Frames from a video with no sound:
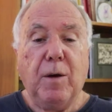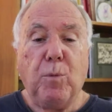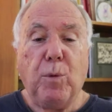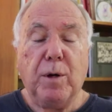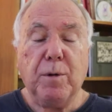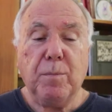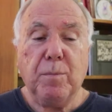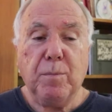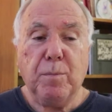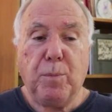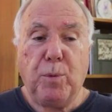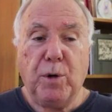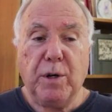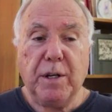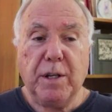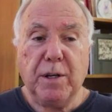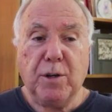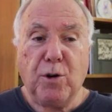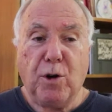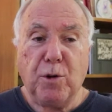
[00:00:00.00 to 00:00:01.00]
one
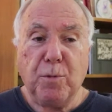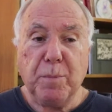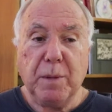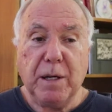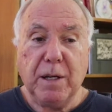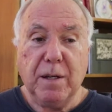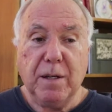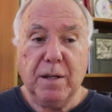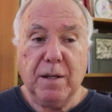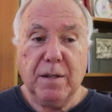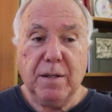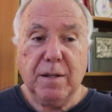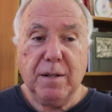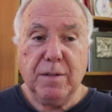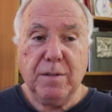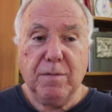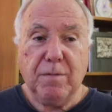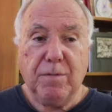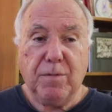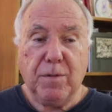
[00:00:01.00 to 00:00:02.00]
point he called me
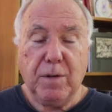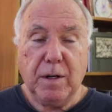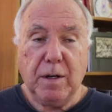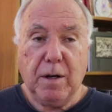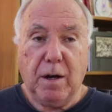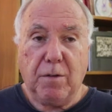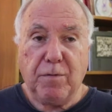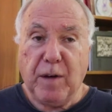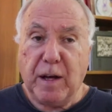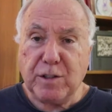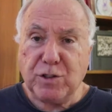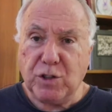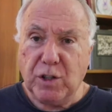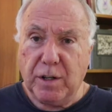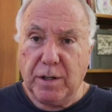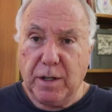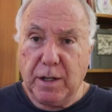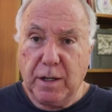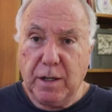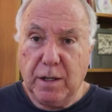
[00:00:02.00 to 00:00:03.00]

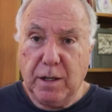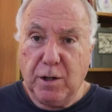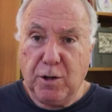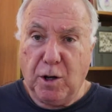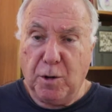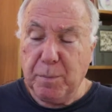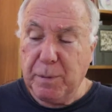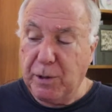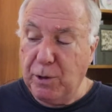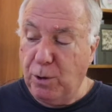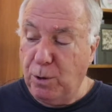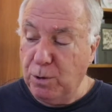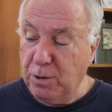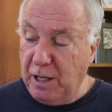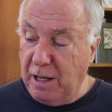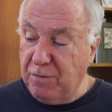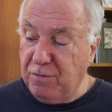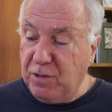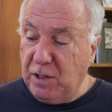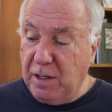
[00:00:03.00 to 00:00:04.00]
affectionately, he called me an
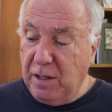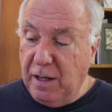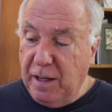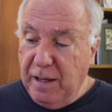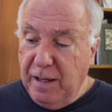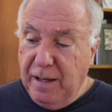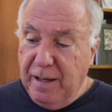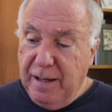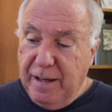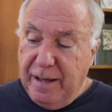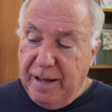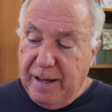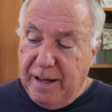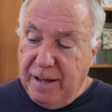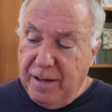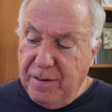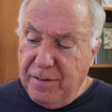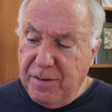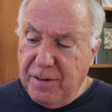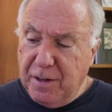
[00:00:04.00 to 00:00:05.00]
old lefty,
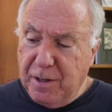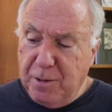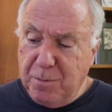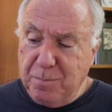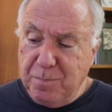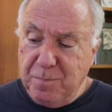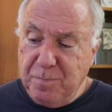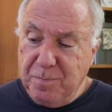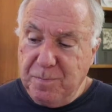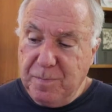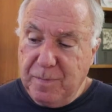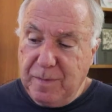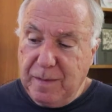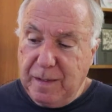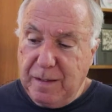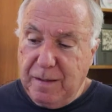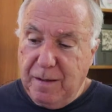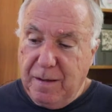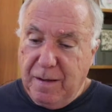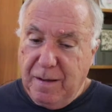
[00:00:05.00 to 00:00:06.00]
and
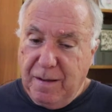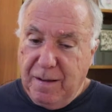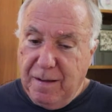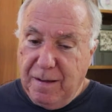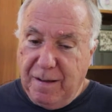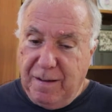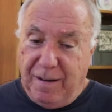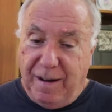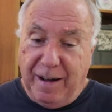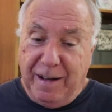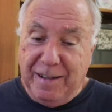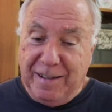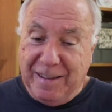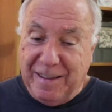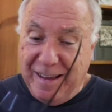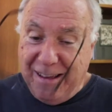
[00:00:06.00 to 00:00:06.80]
I